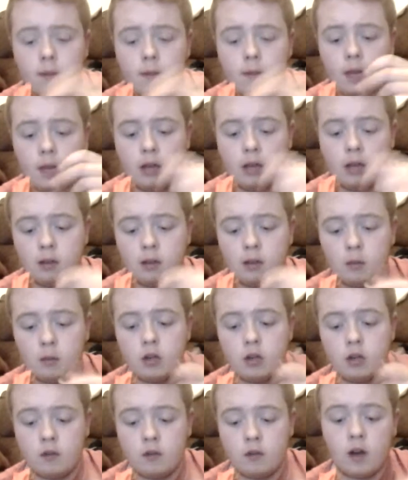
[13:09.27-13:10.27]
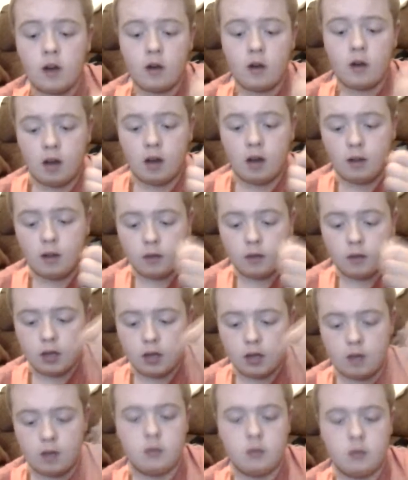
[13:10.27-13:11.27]
And um, when you fire it,
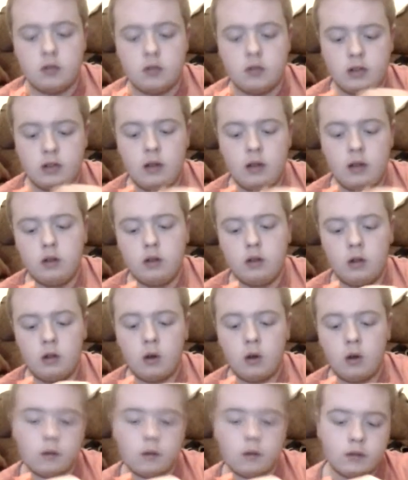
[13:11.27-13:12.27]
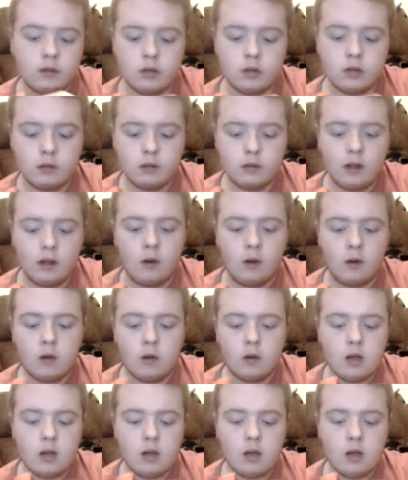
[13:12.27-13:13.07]
it pushes it out of the lock and shoots it out.